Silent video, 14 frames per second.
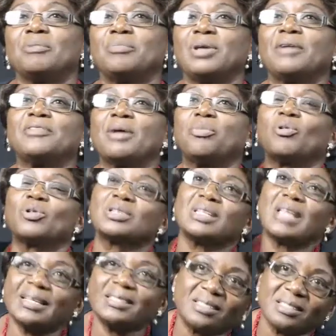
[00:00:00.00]
behavior because
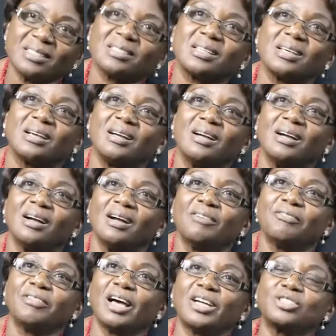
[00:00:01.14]
light is
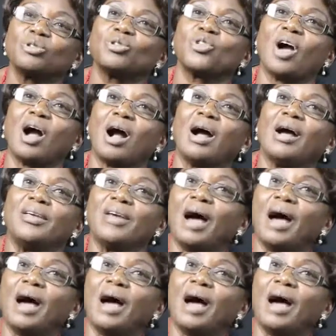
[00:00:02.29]
flashed on your eye